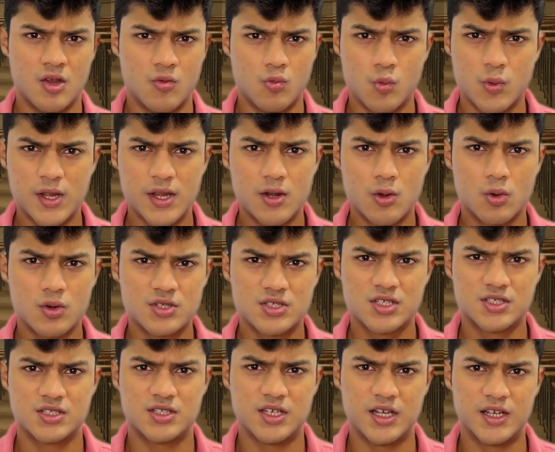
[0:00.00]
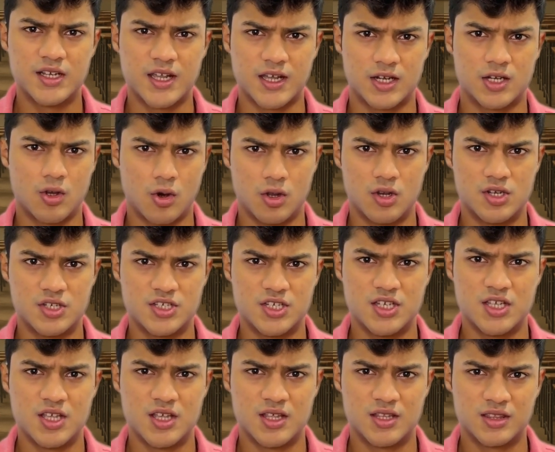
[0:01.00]
We don't just need
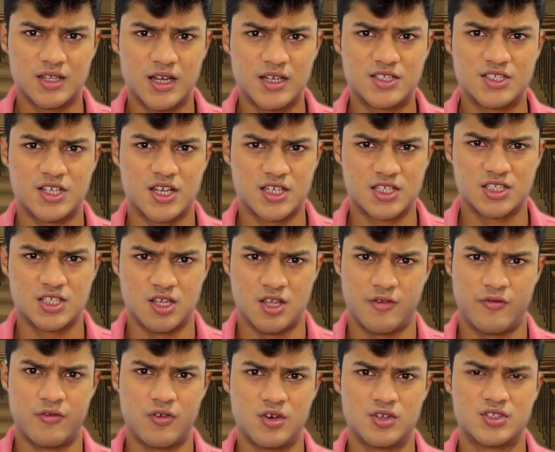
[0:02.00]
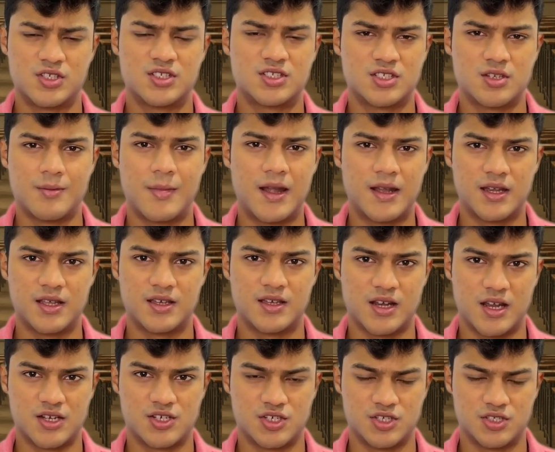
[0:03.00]
technology that checks for systematic
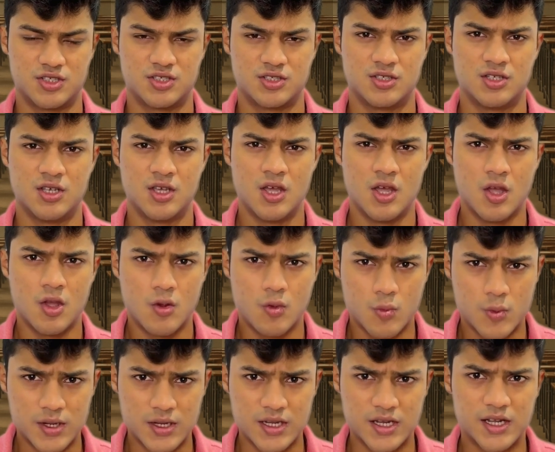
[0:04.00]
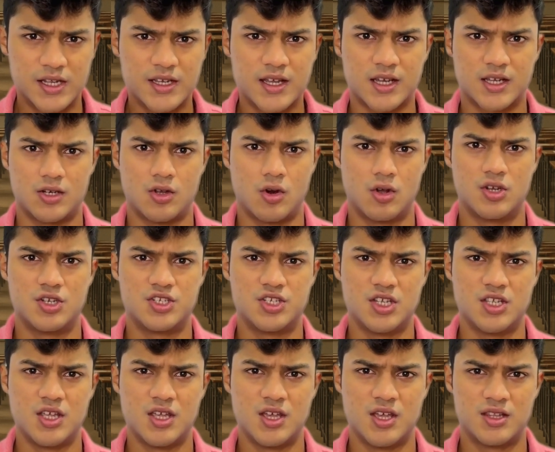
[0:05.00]
crashes. We need
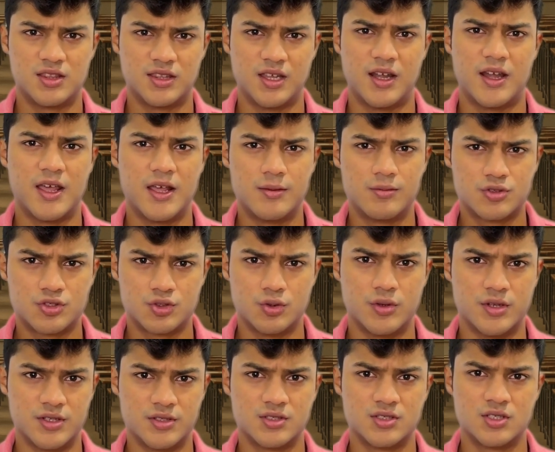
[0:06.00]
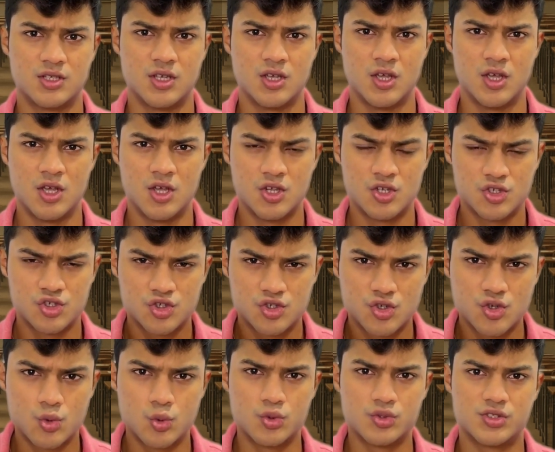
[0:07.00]
technology that helps students
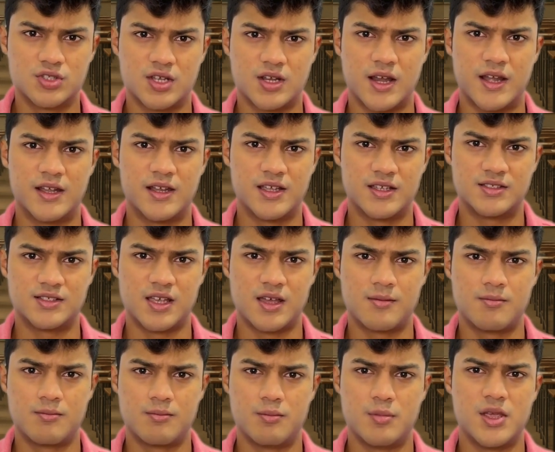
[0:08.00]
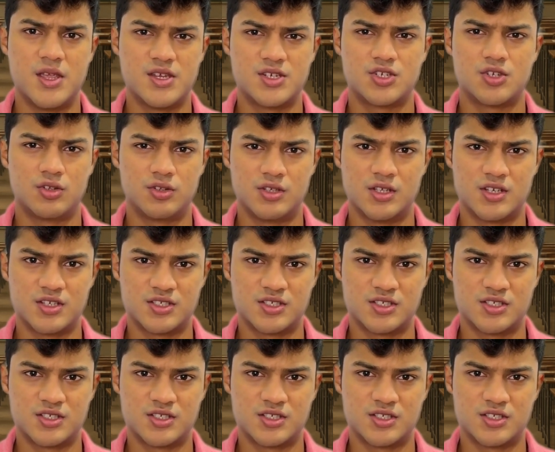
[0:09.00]
choose the right exam based on their